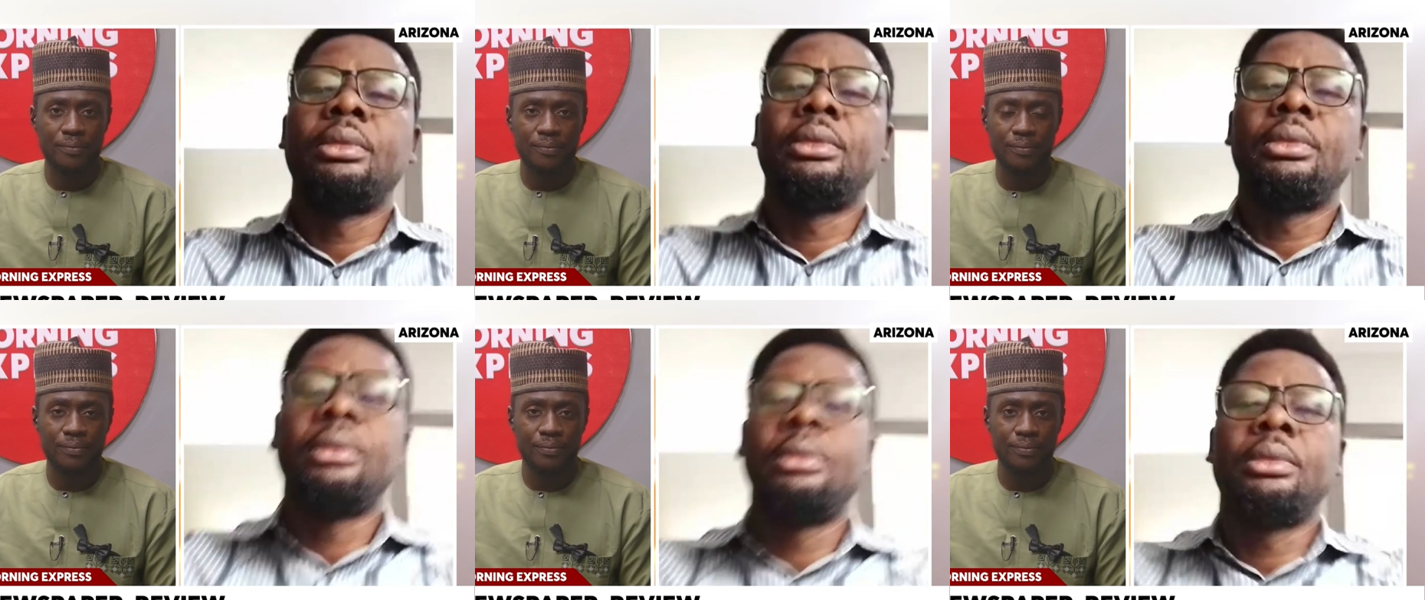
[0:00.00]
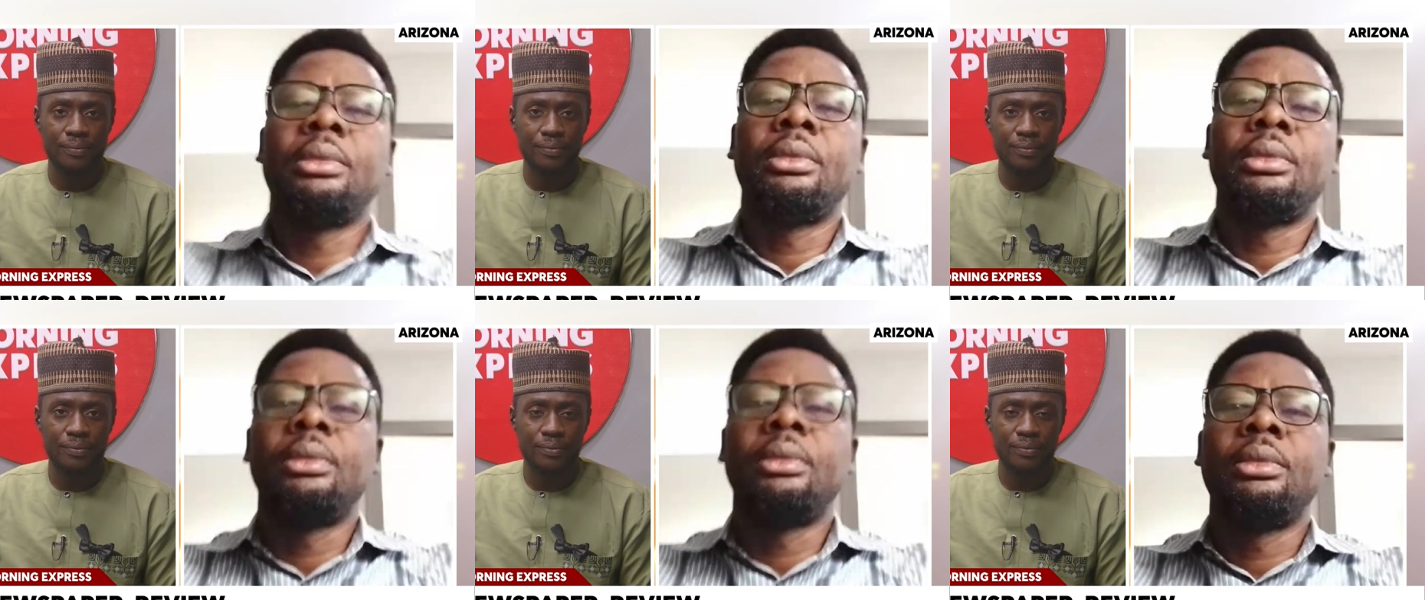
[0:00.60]

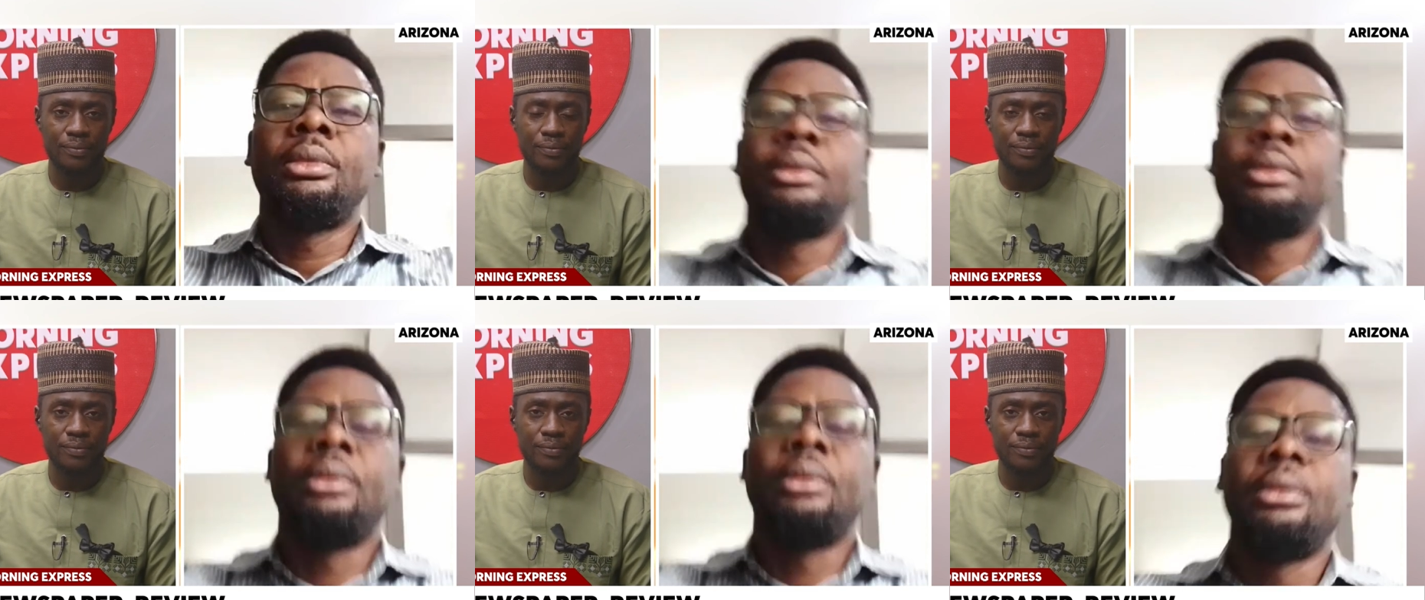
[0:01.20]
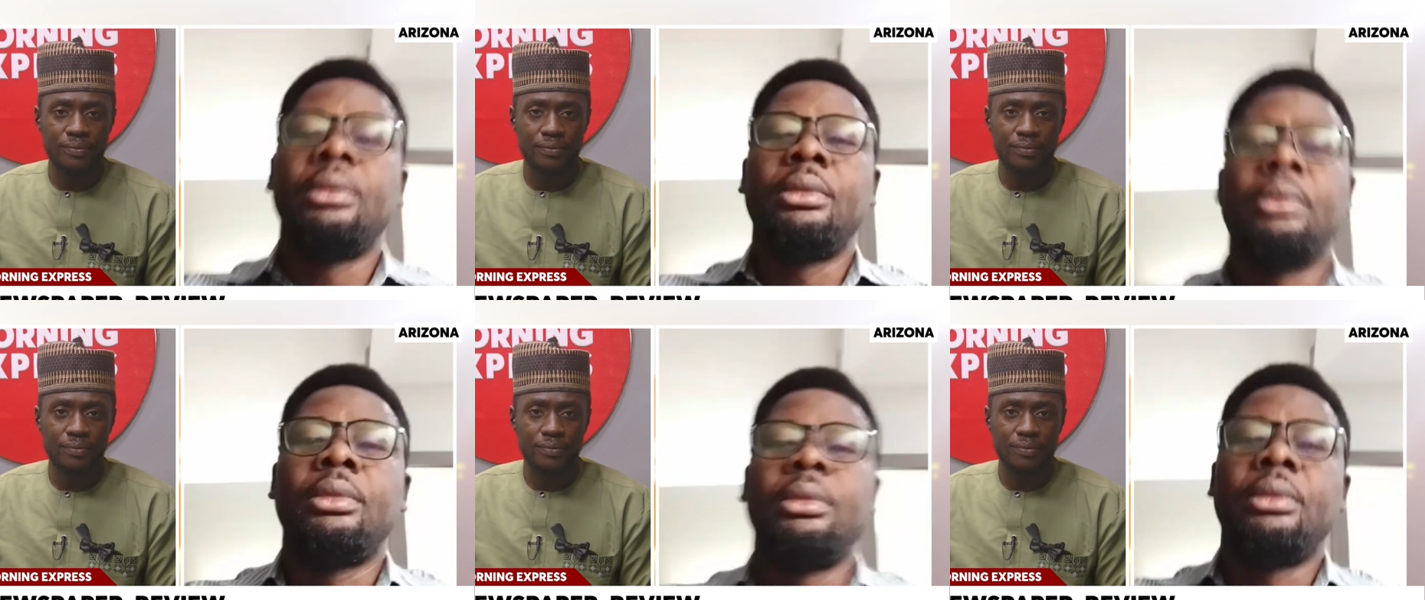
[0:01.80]

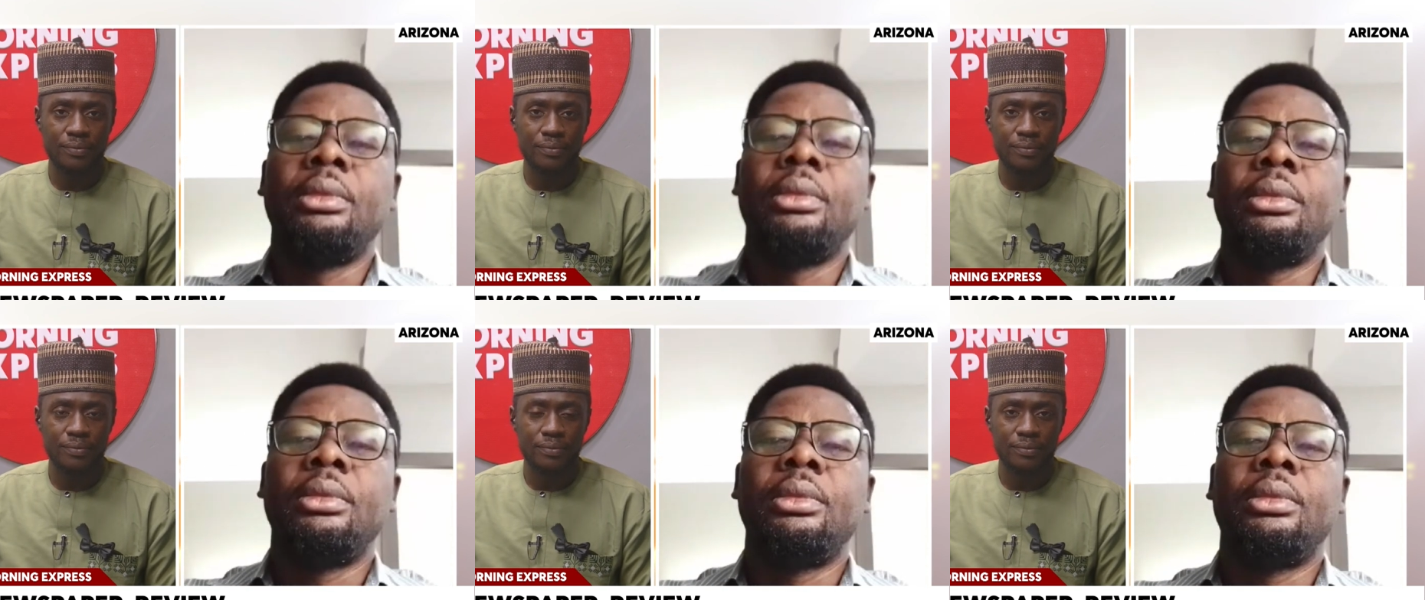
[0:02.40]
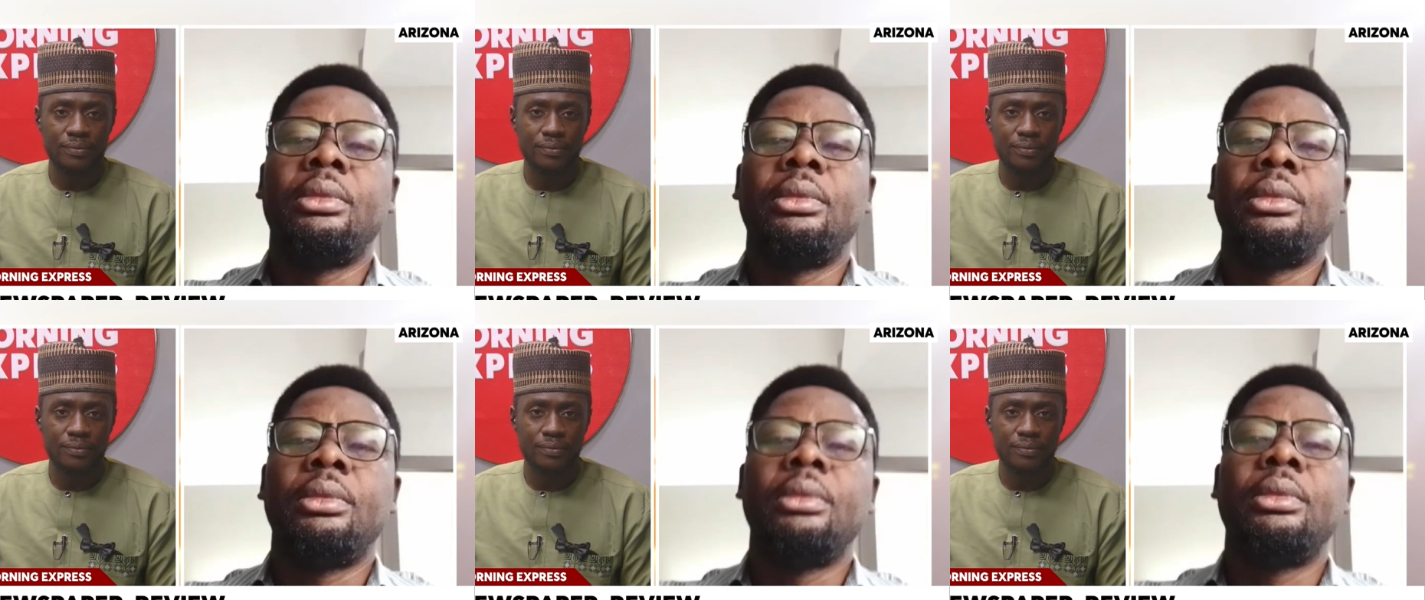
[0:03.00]

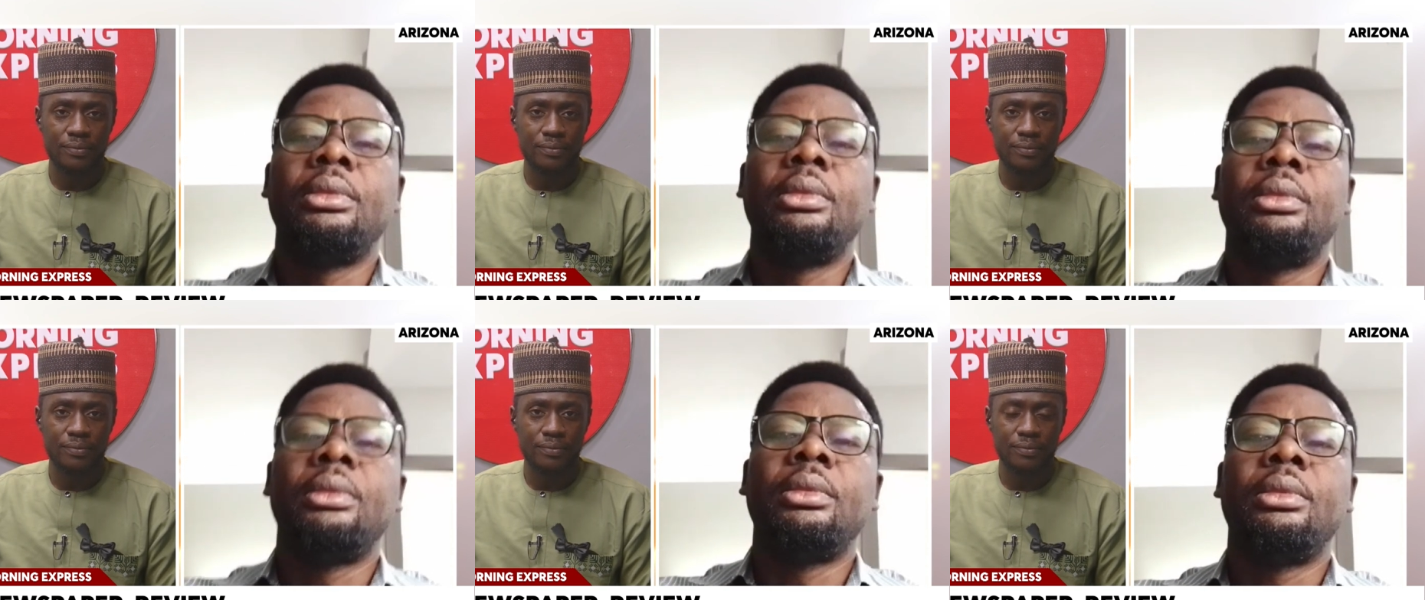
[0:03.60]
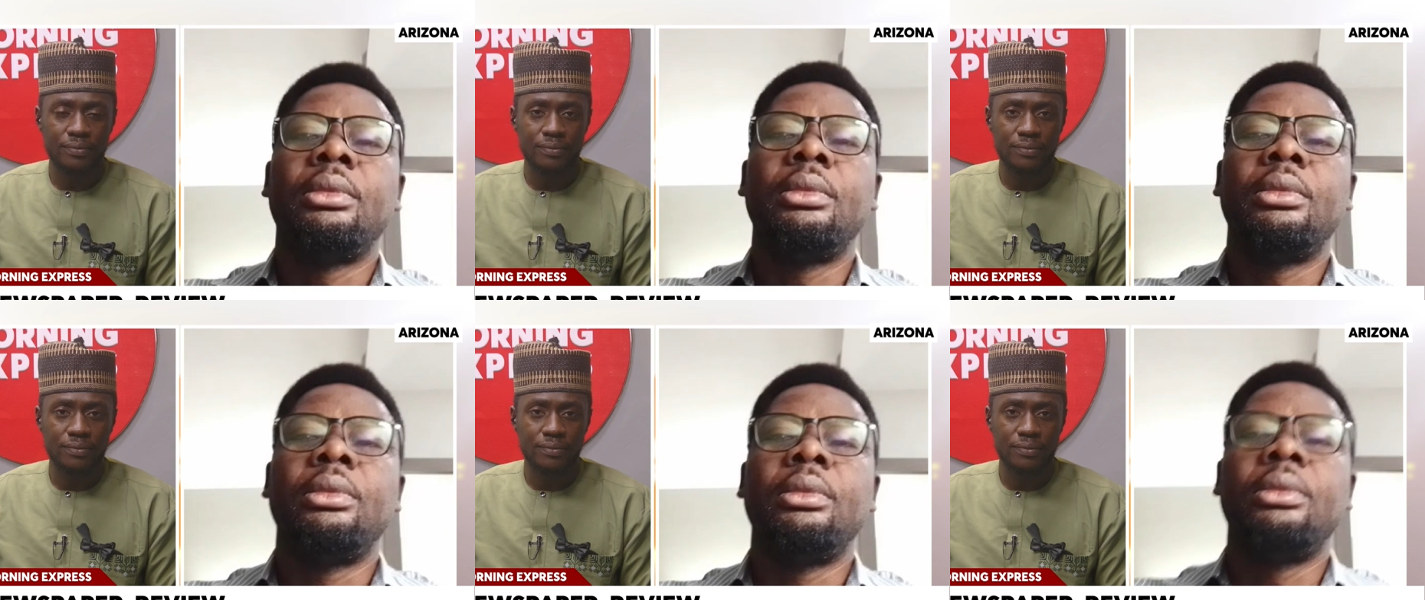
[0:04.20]

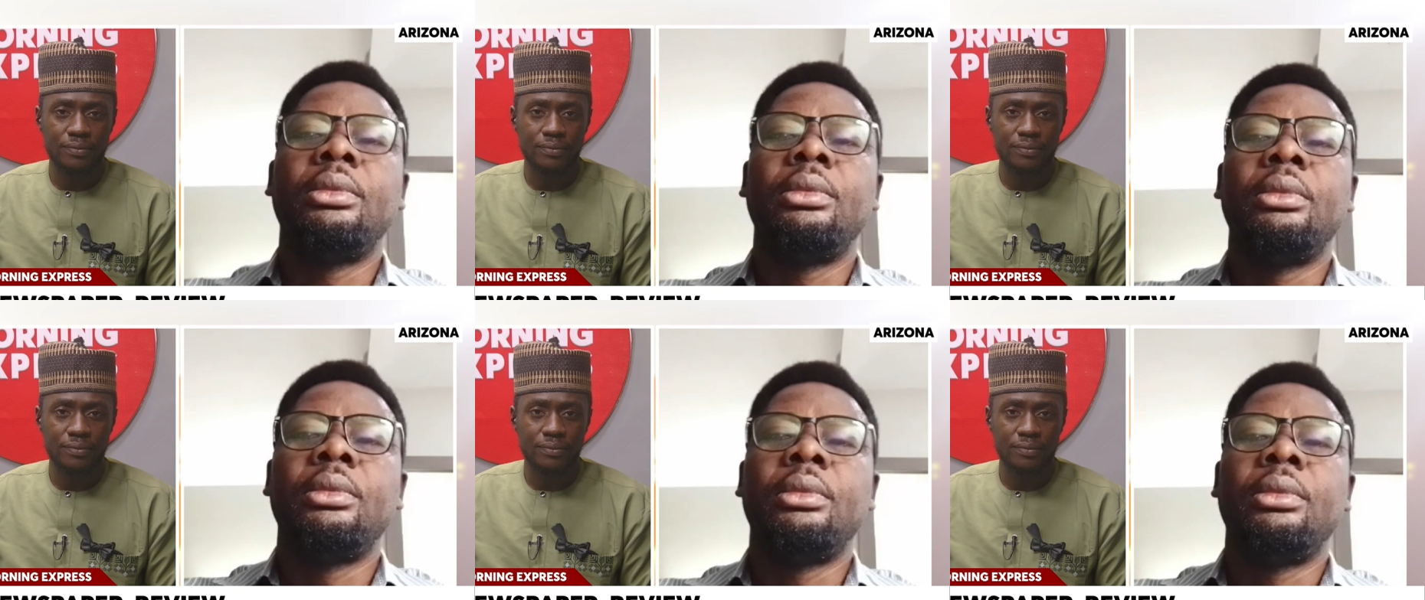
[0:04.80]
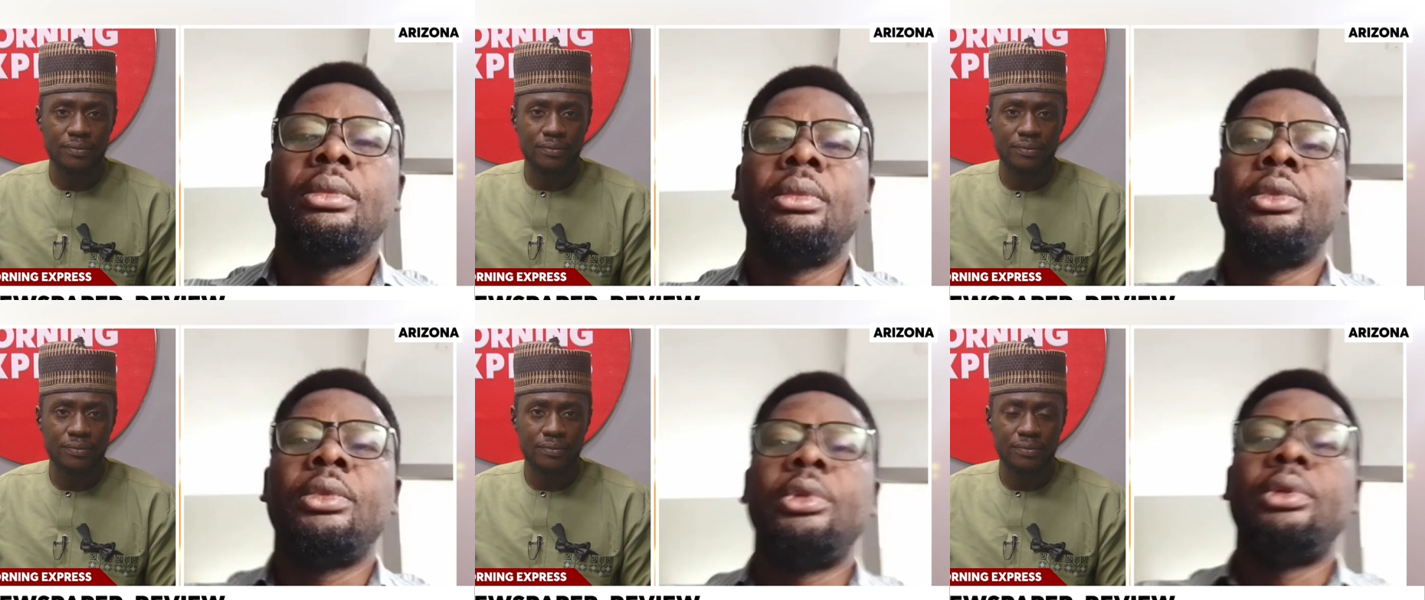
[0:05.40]

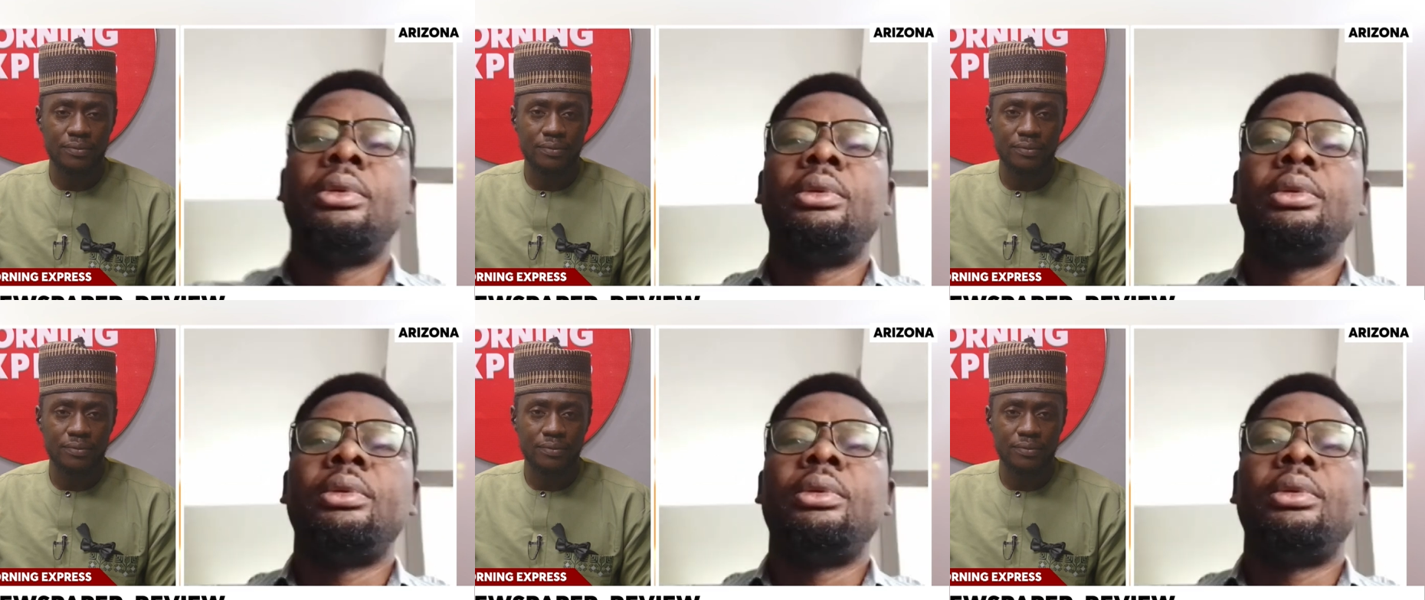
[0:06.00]
(no one is talking)